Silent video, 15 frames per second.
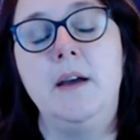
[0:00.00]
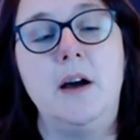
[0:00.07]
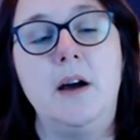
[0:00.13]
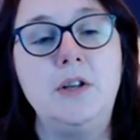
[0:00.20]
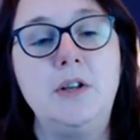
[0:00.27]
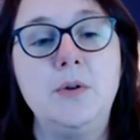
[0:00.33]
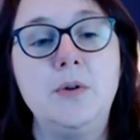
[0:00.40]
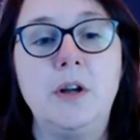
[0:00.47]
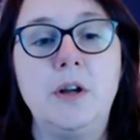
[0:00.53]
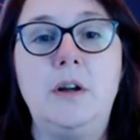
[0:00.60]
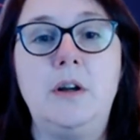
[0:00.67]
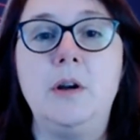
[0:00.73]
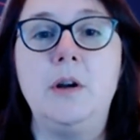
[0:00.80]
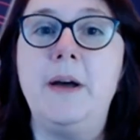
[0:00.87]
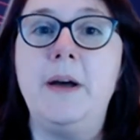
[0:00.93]
I talk a
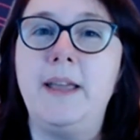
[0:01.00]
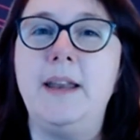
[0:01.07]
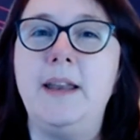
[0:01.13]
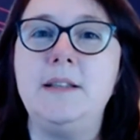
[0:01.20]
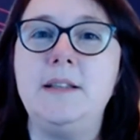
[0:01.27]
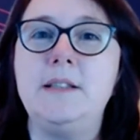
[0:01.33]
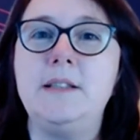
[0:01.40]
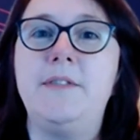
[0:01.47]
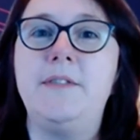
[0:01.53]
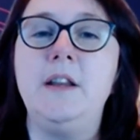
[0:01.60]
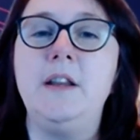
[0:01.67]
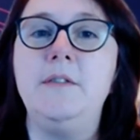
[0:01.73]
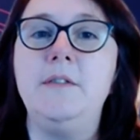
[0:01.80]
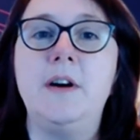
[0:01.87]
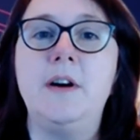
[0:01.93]
lot about getting to
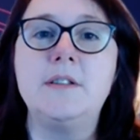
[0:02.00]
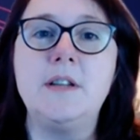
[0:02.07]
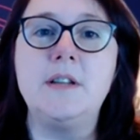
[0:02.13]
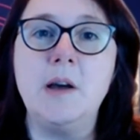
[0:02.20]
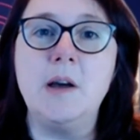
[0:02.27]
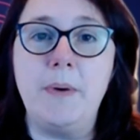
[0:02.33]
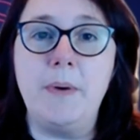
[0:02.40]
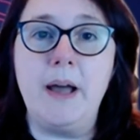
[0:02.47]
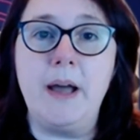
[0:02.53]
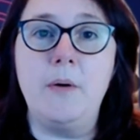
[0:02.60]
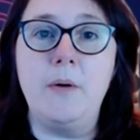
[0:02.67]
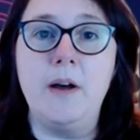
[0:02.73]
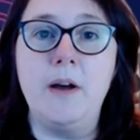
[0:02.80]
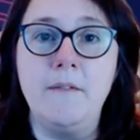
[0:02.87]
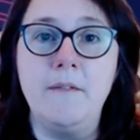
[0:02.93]
value faster, and
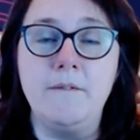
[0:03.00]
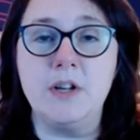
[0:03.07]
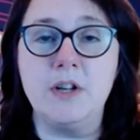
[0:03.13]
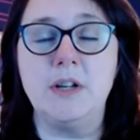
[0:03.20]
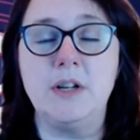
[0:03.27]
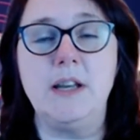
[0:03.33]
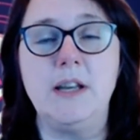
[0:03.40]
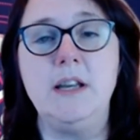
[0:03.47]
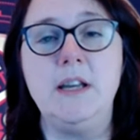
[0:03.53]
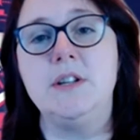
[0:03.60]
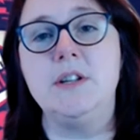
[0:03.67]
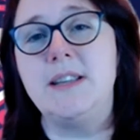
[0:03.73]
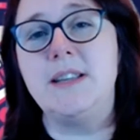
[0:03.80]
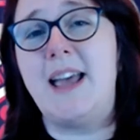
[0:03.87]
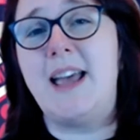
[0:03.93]
Power Virtual
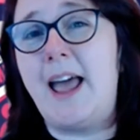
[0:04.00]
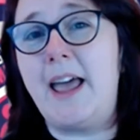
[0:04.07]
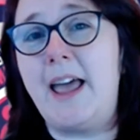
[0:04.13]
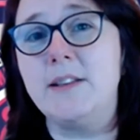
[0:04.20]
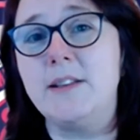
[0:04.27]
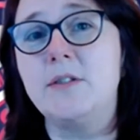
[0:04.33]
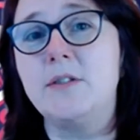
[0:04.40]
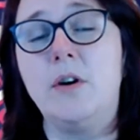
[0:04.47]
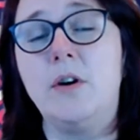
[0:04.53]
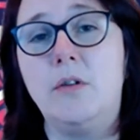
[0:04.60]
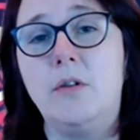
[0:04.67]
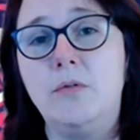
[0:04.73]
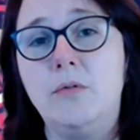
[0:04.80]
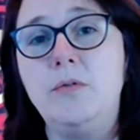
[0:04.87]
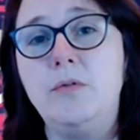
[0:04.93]
Agents has got
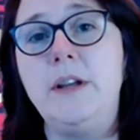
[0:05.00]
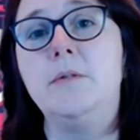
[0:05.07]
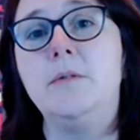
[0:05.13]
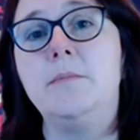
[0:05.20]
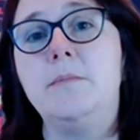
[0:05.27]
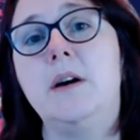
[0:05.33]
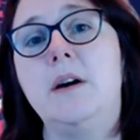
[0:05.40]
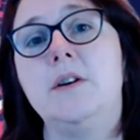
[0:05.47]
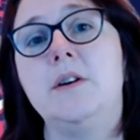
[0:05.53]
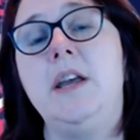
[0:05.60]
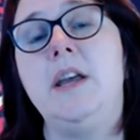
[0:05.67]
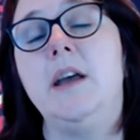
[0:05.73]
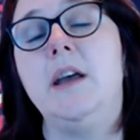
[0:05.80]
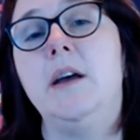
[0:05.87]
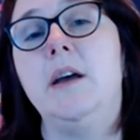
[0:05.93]
a real march
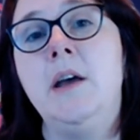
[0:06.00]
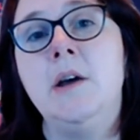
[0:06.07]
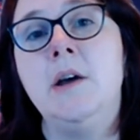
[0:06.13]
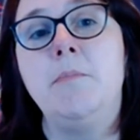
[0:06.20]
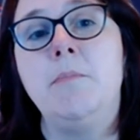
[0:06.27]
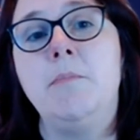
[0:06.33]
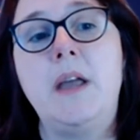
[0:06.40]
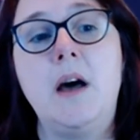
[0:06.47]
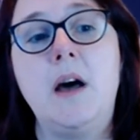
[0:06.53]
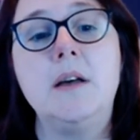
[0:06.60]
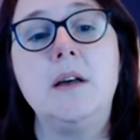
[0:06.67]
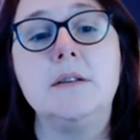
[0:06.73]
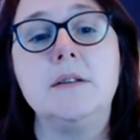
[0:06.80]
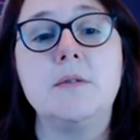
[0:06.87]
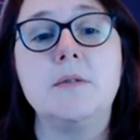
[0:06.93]
here
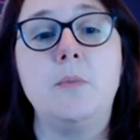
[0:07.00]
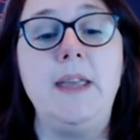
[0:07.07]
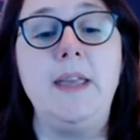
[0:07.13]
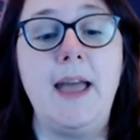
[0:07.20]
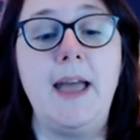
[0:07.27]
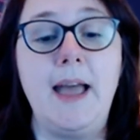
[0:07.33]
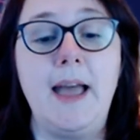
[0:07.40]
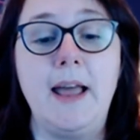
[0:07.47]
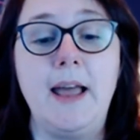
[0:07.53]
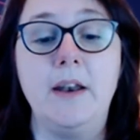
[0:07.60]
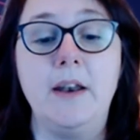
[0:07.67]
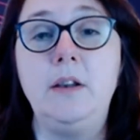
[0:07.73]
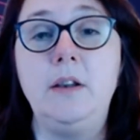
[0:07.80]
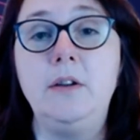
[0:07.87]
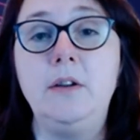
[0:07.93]
because we
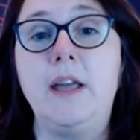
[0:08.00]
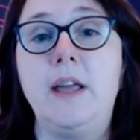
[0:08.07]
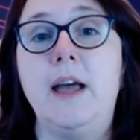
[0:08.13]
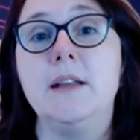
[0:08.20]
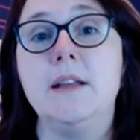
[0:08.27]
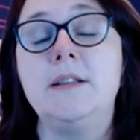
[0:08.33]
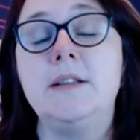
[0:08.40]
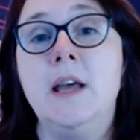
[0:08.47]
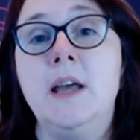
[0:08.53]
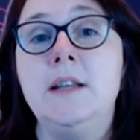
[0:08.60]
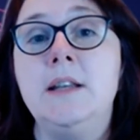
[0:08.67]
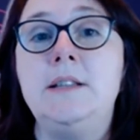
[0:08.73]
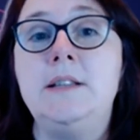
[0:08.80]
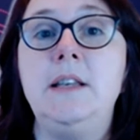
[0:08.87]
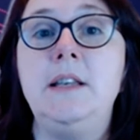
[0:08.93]
can look at
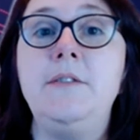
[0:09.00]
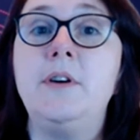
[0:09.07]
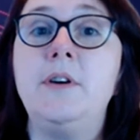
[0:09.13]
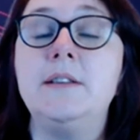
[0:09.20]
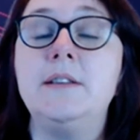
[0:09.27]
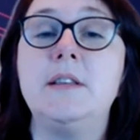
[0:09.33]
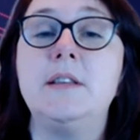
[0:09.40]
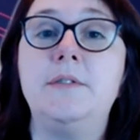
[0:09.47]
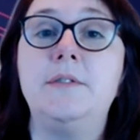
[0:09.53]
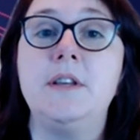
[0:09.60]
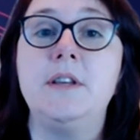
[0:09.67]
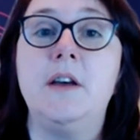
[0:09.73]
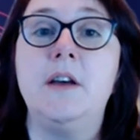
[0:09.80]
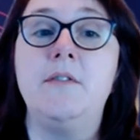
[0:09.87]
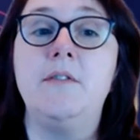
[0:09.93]
delivering
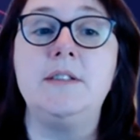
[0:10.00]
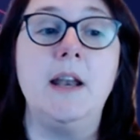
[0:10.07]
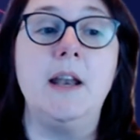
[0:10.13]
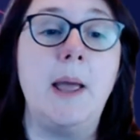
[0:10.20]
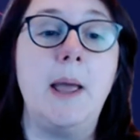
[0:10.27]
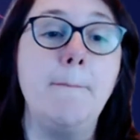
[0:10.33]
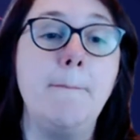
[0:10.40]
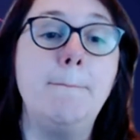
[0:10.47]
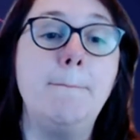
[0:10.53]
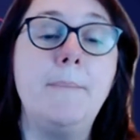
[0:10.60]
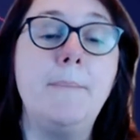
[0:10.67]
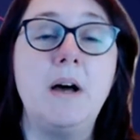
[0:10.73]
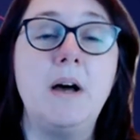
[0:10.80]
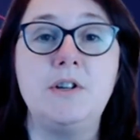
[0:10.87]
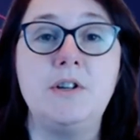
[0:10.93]
self-service in a
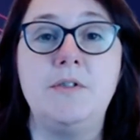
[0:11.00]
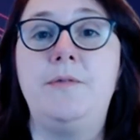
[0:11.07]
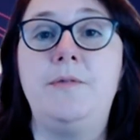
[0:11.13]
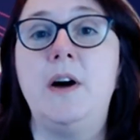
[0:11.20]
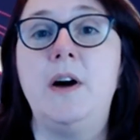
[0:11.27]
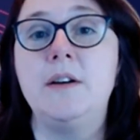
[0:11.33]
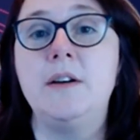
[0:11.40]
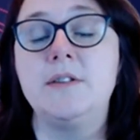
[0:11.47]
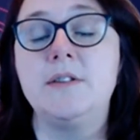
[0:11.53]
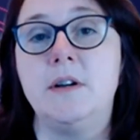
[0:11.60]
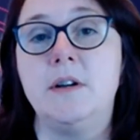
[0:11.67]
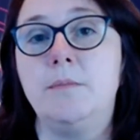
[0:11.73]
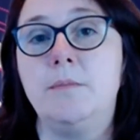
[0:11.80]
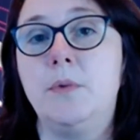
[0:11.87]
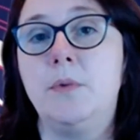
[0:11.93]
much
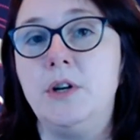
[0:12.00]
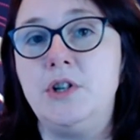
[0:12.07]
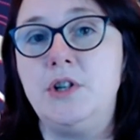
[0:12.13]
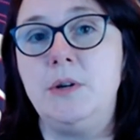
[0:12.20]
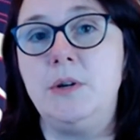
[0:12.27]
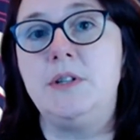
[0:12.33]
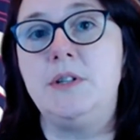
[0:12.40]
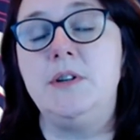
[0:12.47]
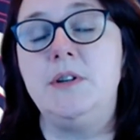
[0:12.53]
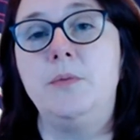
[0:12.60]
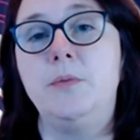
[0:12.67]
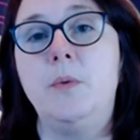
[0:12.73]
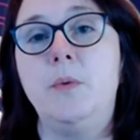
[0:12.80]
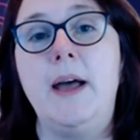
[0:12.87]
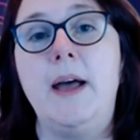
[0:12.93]
faster and more
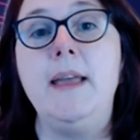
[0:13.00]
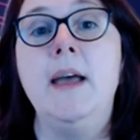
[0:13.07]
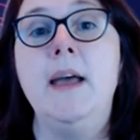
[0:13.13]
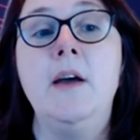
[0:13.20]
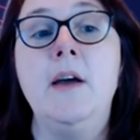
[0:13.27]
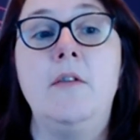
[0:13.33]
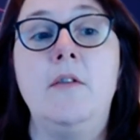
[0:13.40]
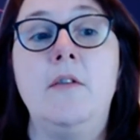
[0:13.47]
intuitive way